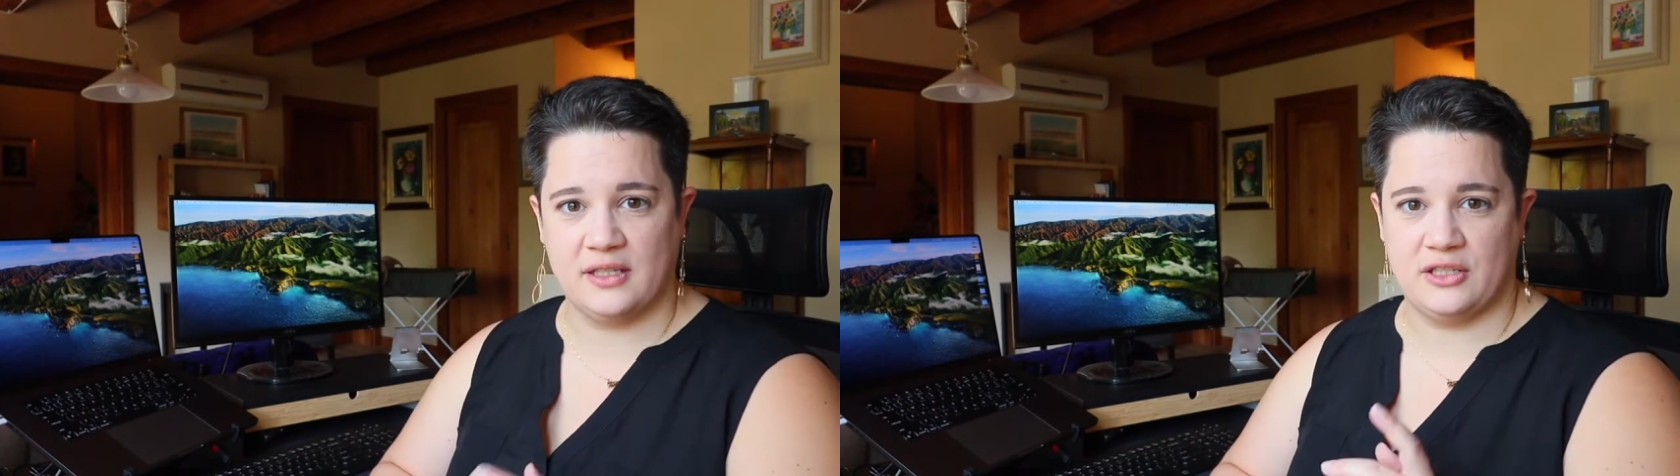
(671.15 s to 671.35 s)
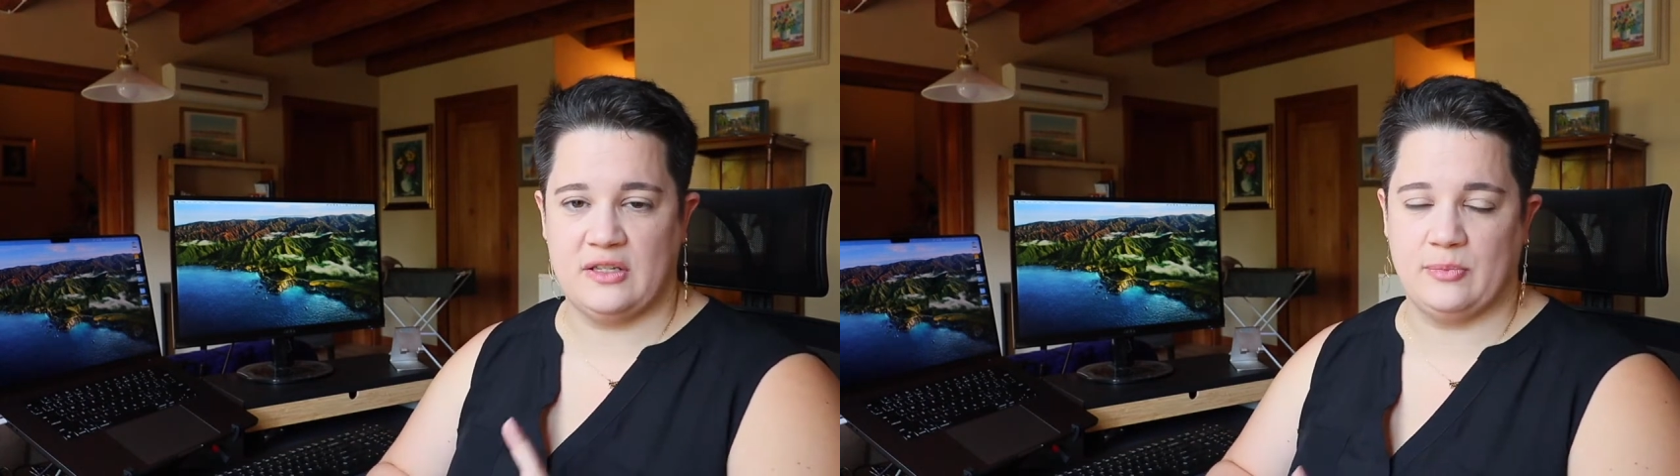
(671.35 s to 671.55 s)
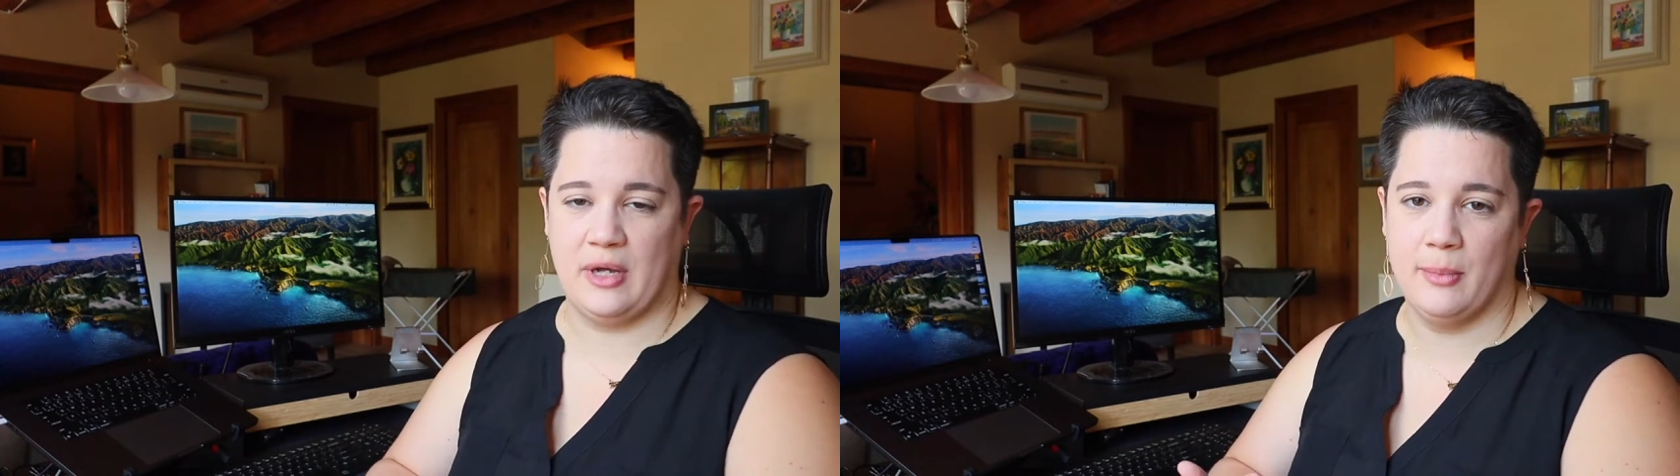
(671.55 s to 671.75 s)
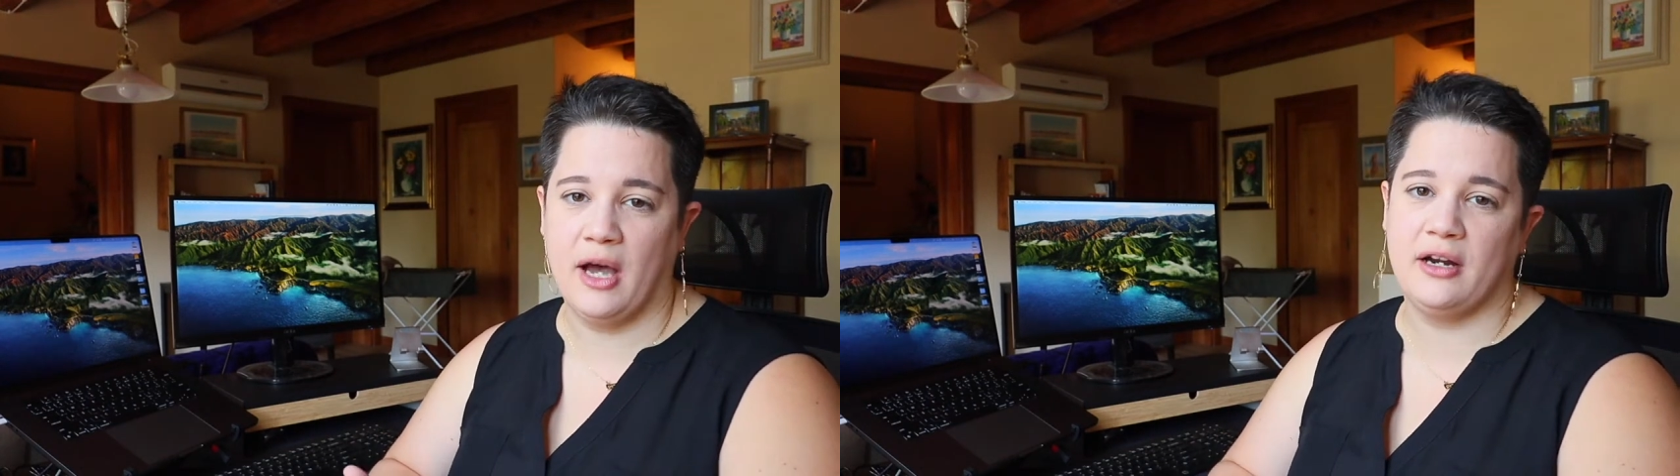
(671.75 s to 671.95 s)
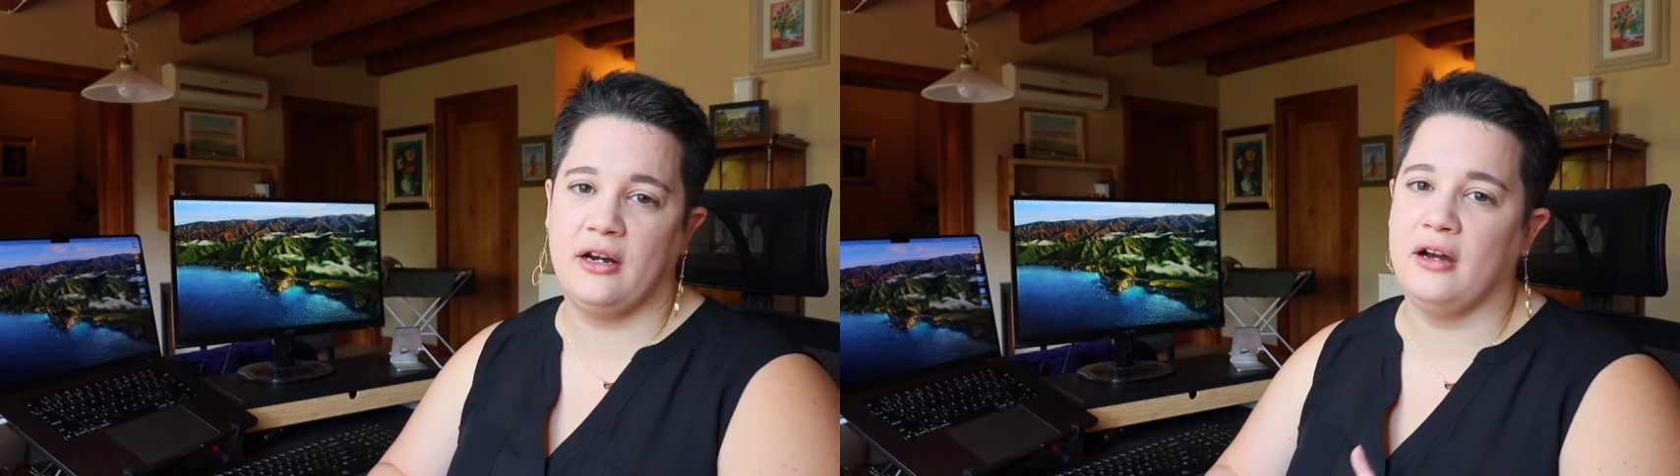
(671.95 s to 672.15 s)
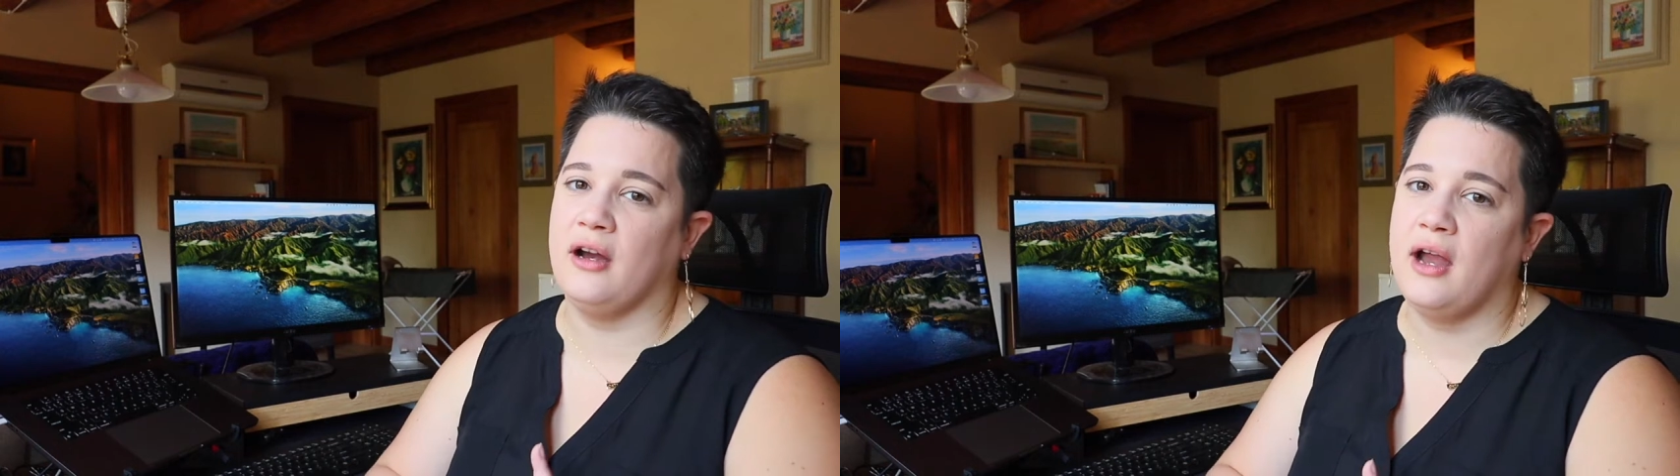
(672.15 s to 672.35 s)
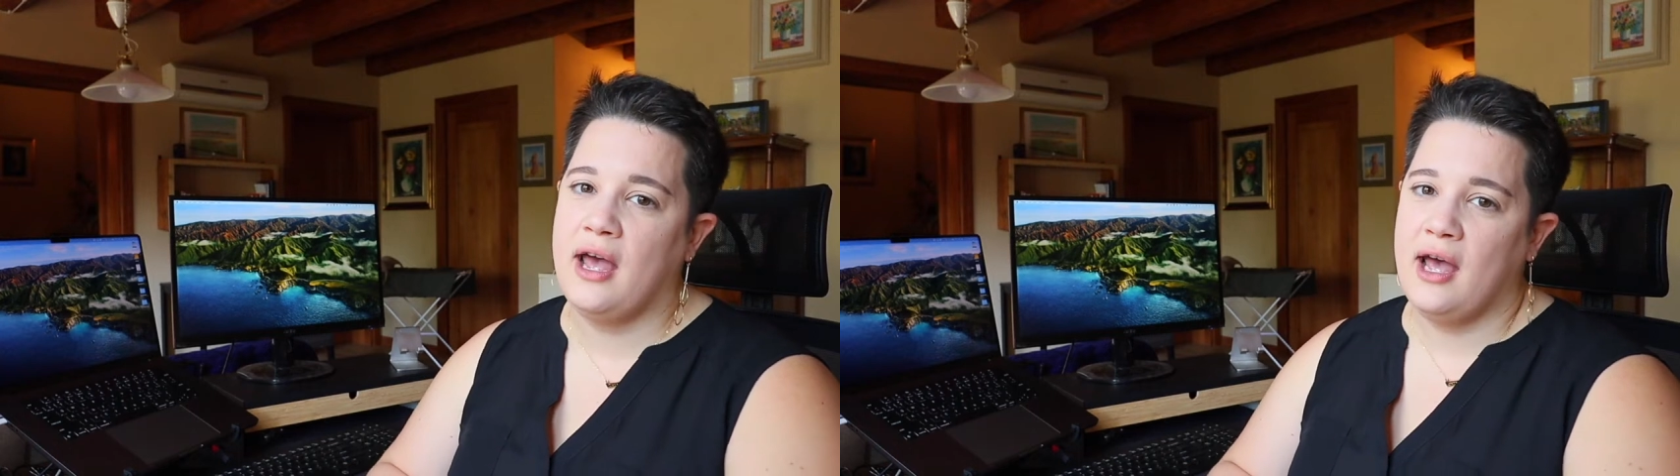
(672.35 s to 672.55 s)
such as my monitor,